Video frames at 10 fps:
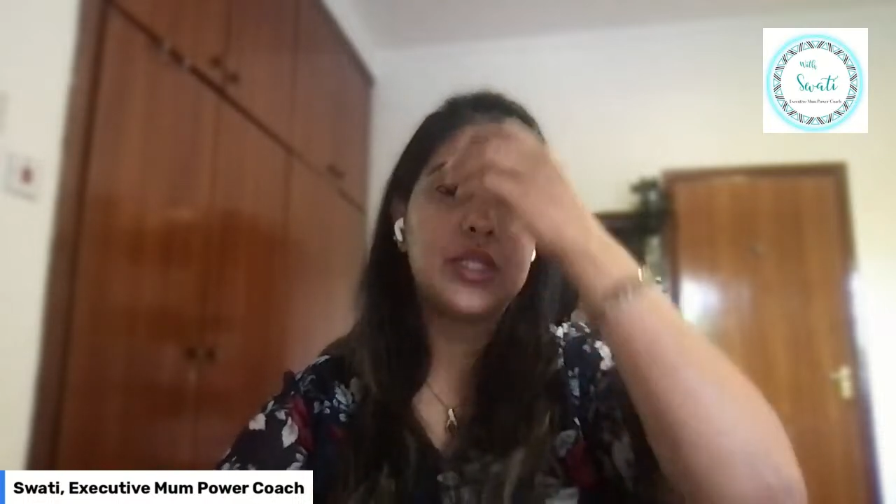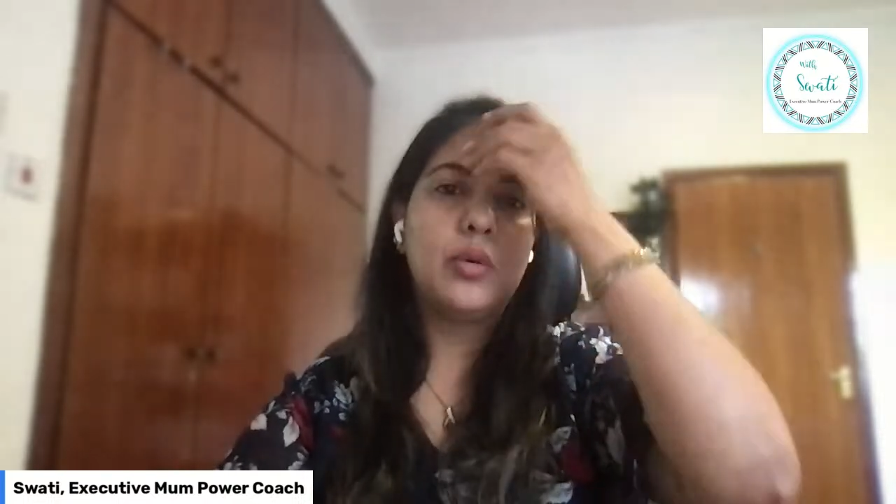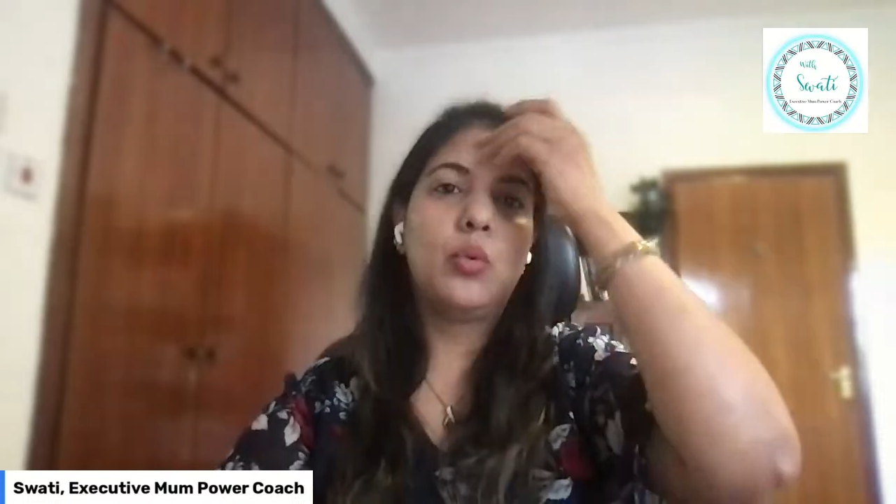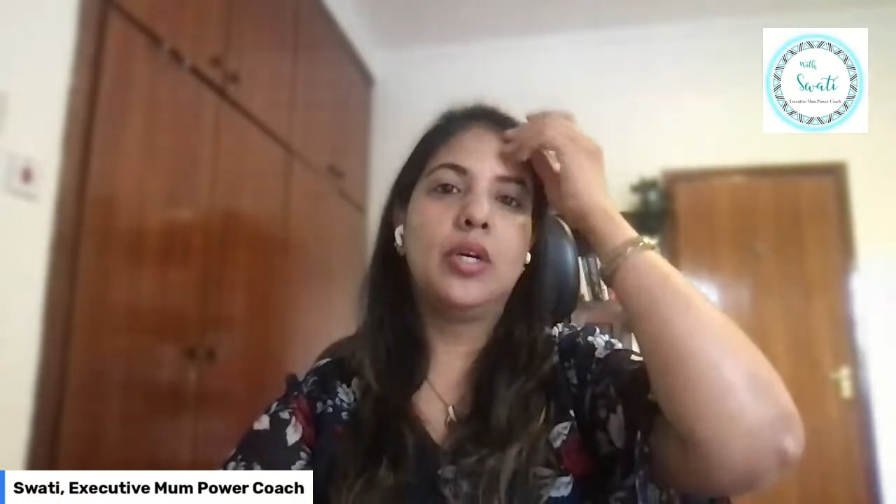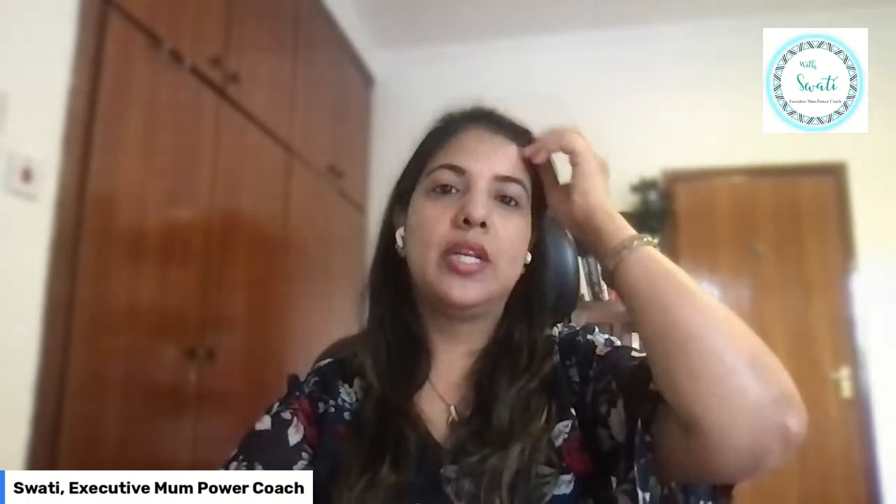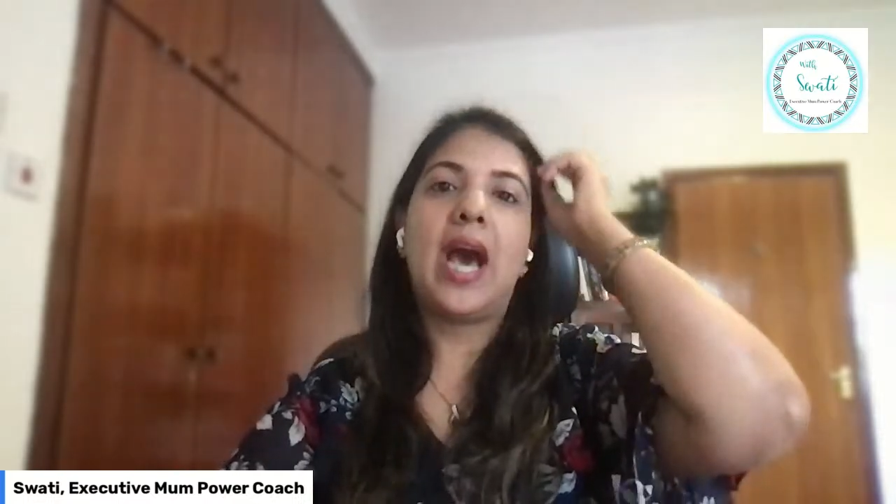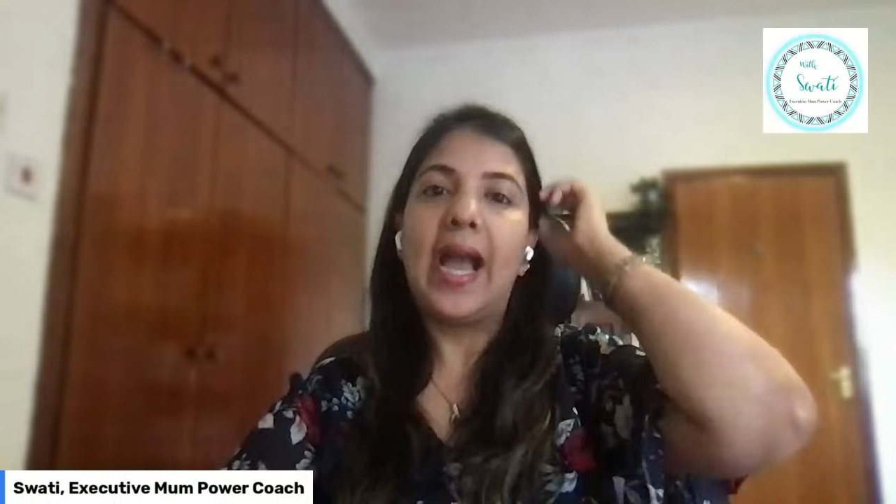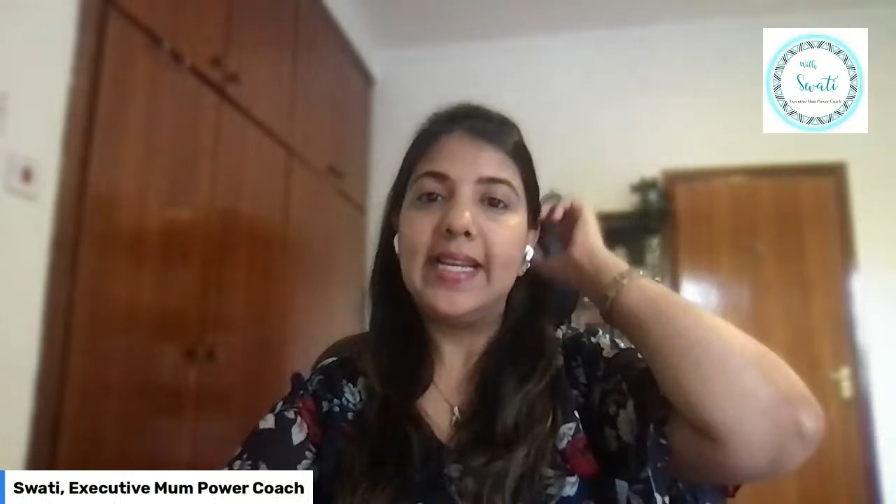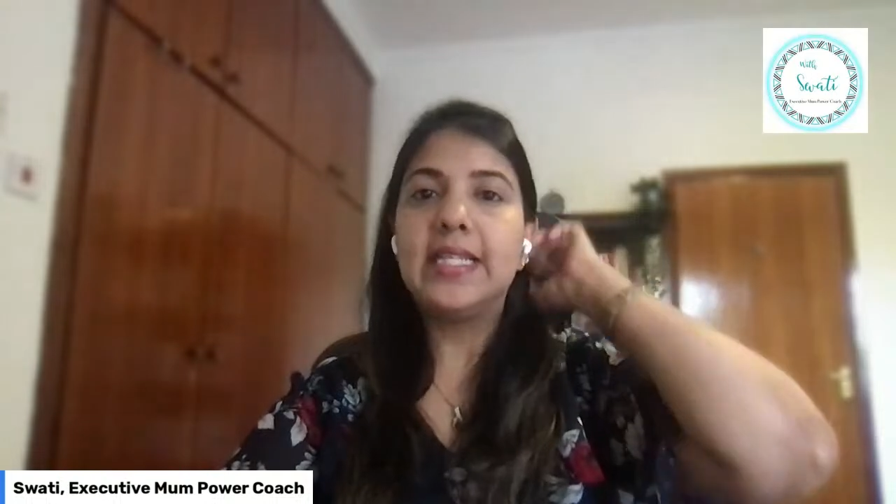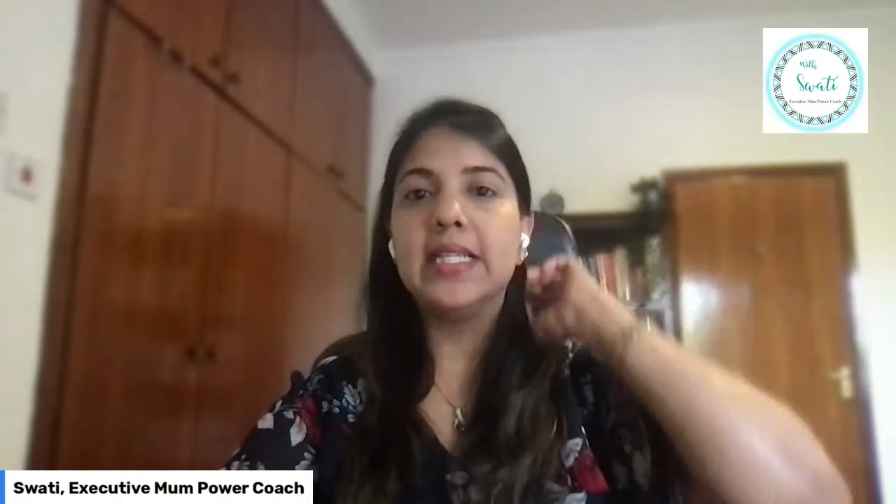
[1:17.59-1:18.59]
the word
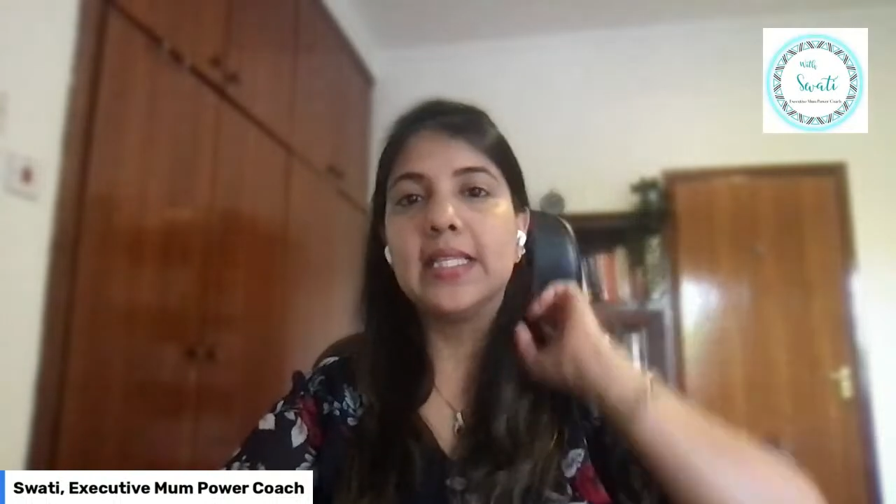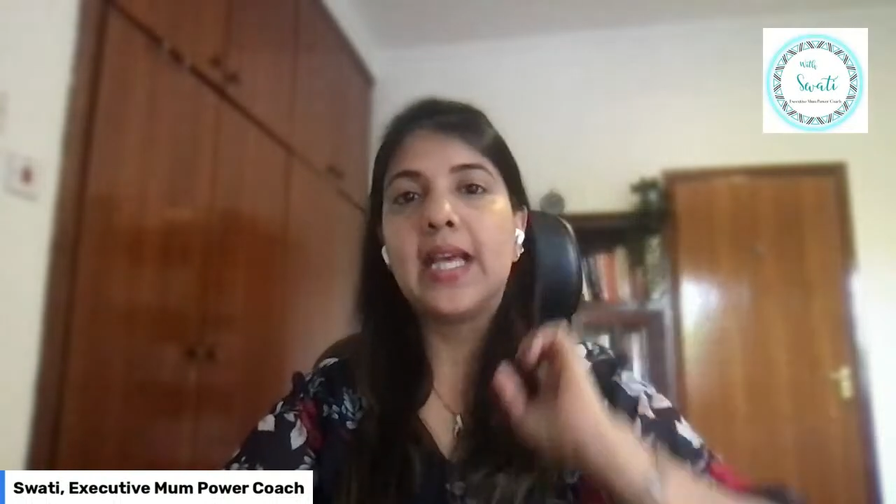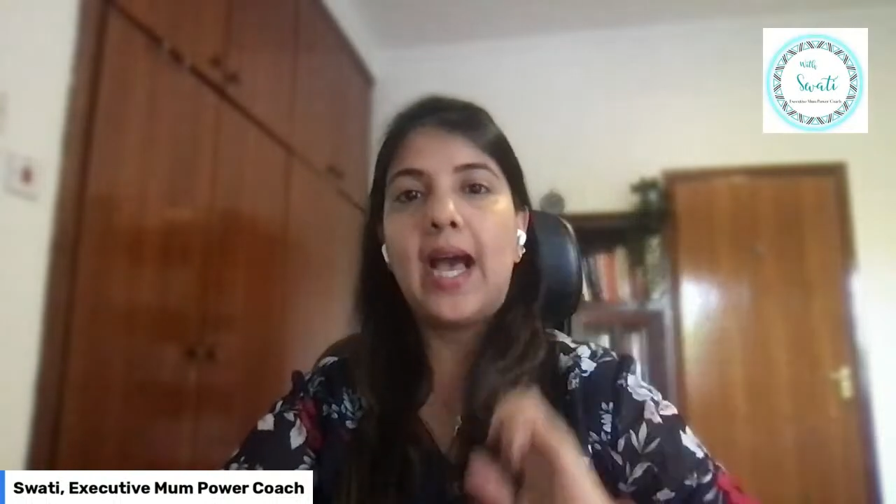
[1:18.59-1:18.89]
itis,